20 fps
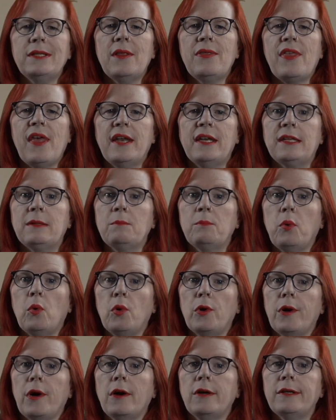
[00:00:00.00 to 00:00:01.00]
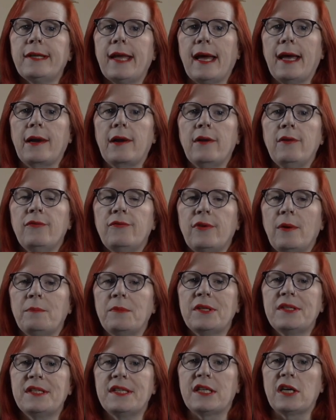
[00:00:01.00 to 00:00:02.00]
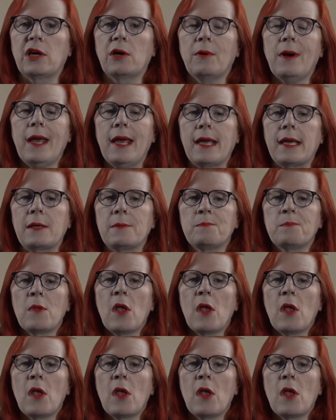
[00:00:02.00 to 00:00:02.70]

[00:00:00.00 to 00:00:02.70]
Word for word: to then import our data from the CRA.